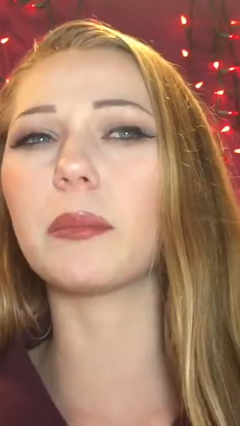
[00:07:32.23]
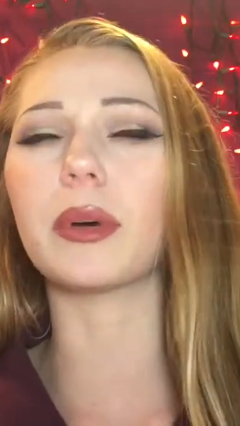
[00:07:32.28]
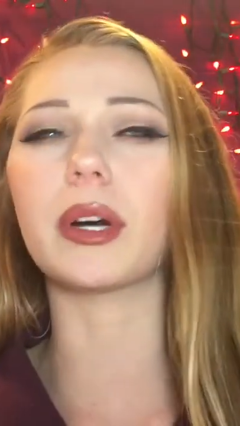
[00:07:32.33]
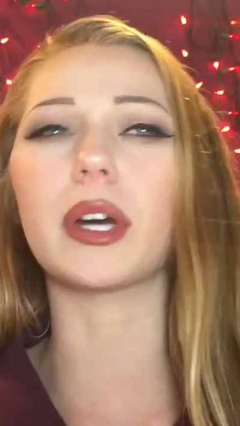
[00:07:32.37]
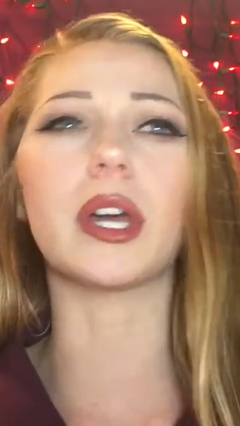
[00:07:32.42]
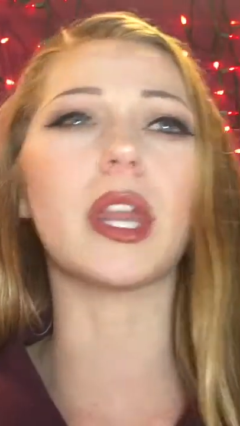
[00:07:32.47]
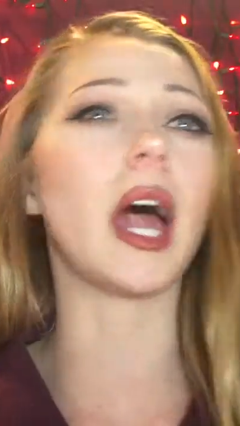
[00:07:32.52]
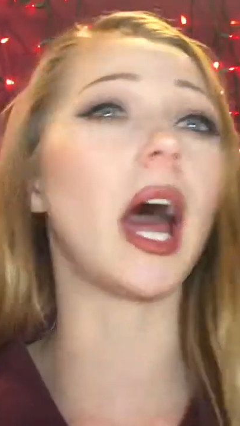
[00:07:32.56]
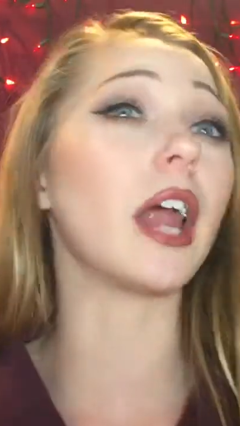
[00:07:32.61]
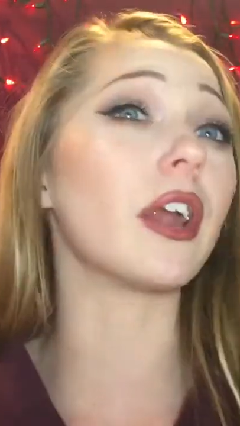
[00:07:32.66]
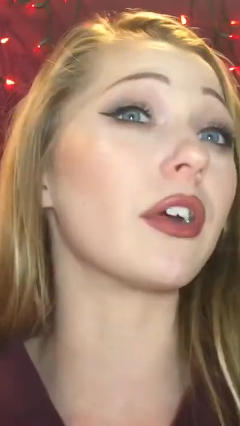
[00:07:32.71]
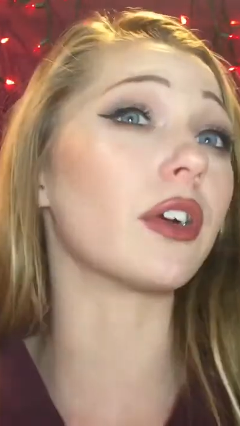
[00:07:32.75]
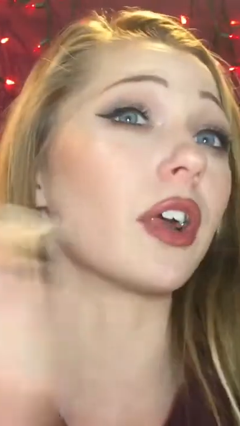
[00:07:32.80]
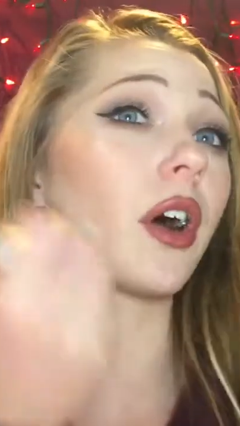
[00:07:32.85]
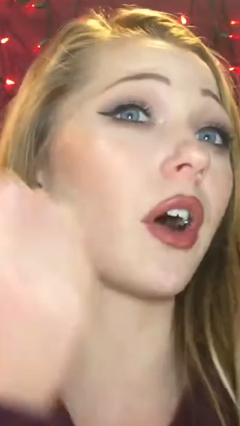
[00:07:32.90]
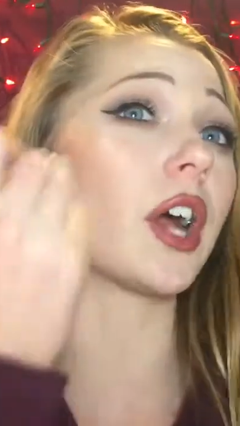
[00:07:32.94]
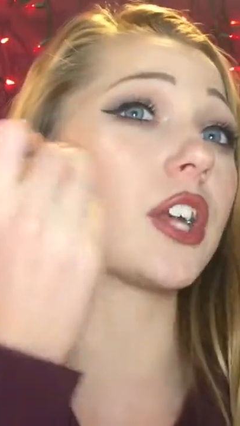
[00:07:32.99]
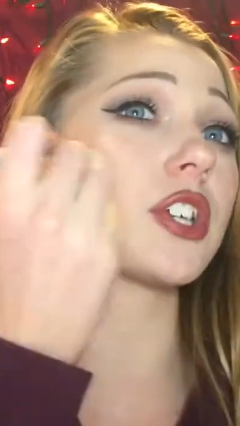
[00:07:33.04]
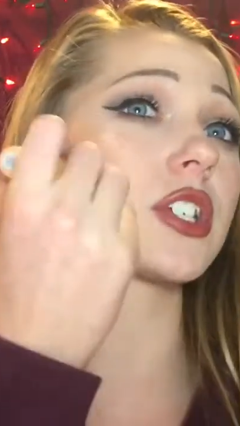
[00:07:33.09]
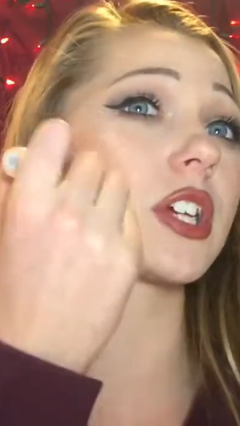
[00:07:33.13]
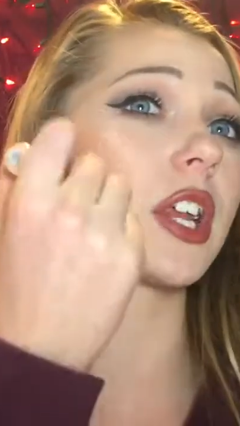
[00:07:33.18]
but I don't know,
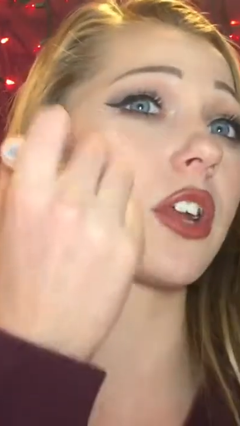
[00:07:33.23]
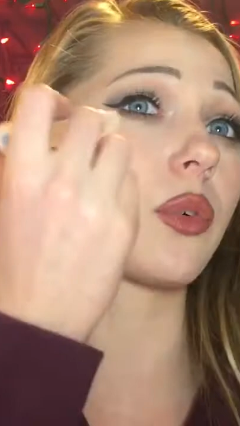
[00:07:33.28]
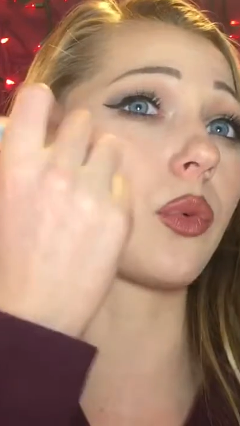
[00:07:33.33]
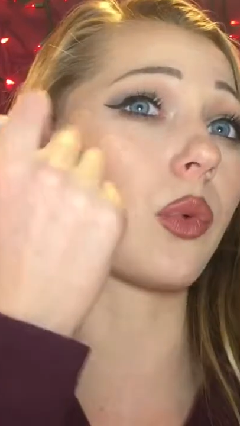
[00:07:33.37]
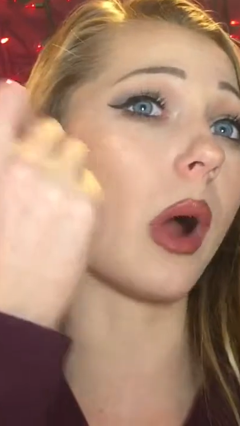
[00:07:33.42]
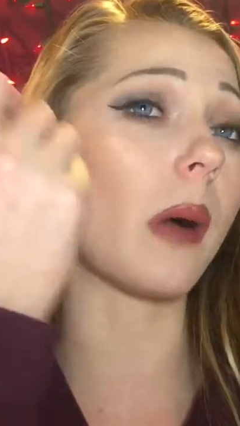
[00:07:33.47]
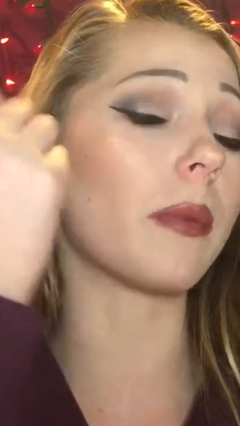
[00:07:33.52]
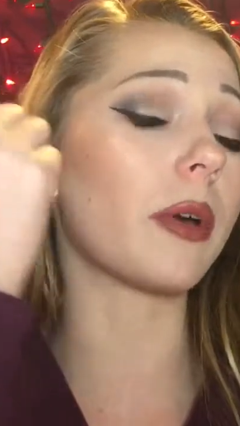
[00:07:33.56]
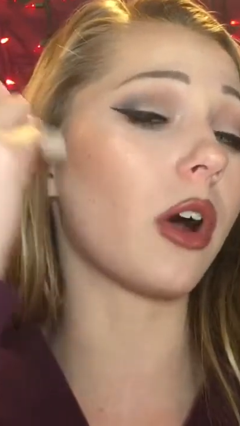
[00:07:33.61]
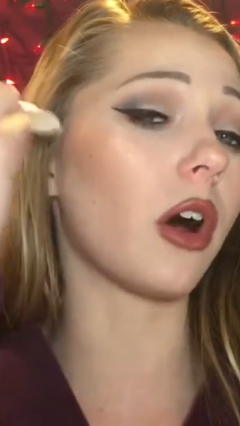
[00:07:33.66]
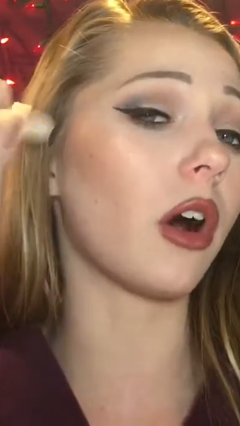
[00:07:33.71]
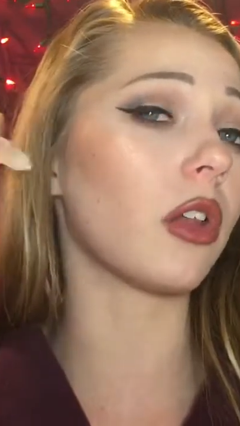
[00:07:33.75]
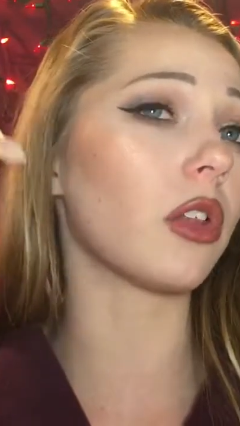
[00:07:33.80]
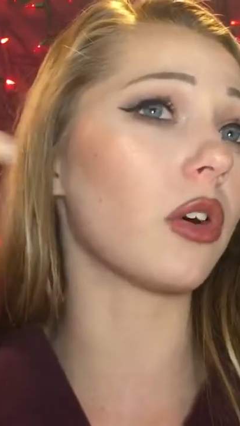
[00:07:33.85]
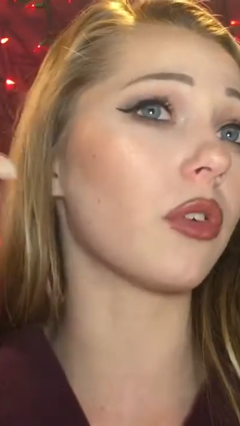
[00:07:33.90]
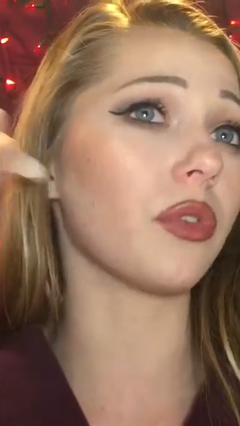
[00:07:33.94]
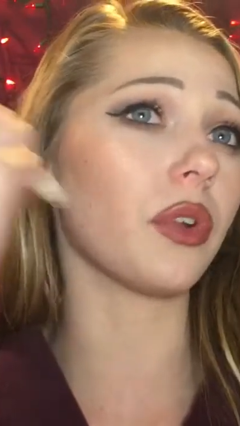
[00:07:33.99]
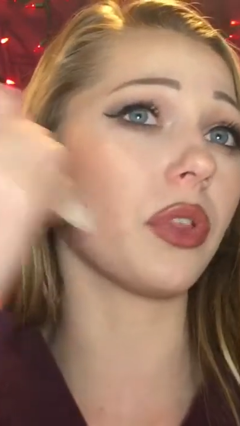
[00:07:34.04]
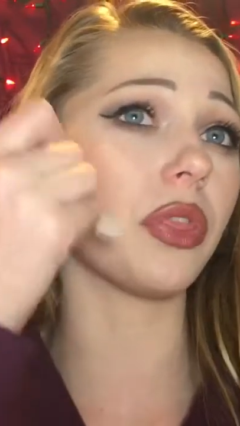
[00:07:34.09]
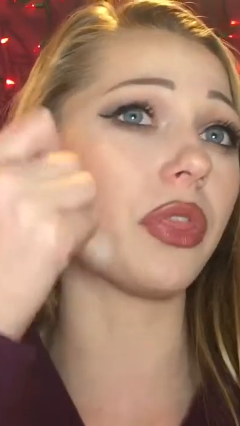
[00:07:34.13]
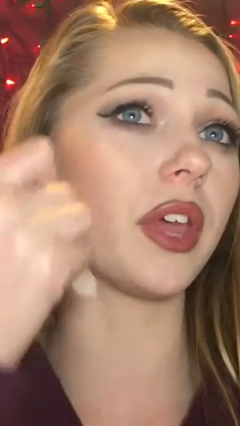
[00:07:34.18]
I just kind of rub it all
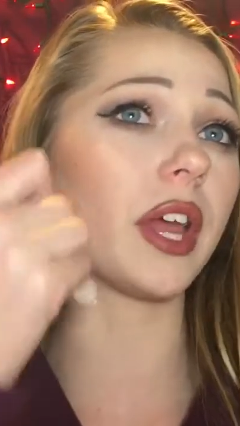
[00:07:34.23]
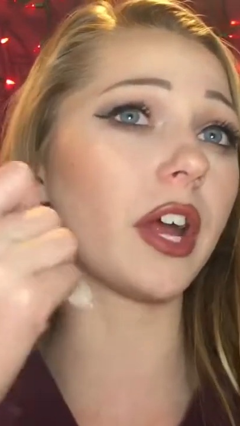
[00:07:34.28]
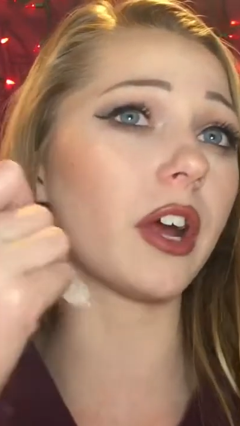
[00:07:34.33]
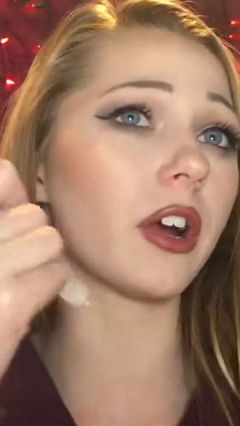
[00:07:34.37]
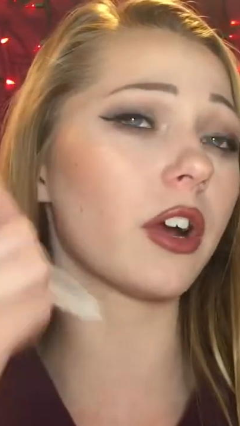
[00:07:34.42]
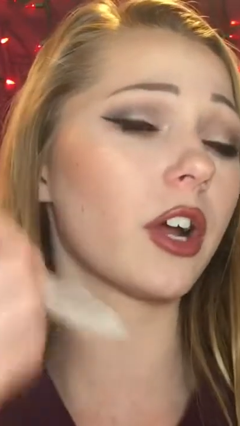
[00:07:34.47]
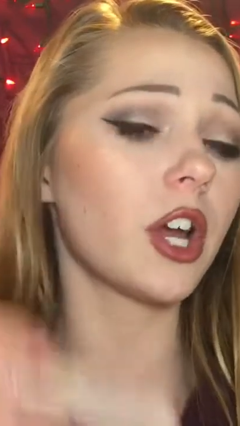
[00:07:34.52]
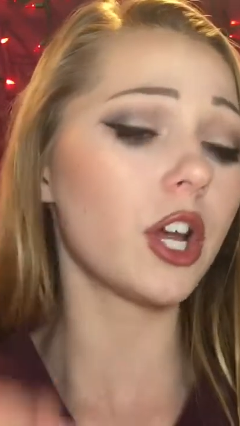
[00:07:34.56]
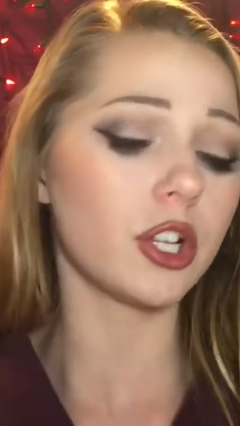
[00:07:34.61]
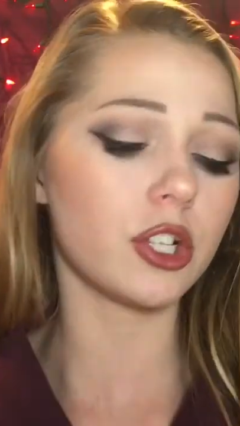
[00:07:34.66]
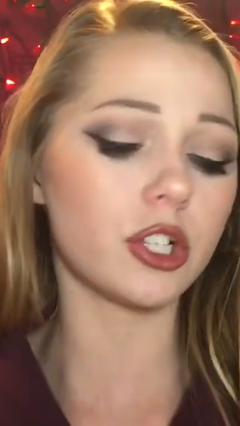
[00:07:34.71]
over there,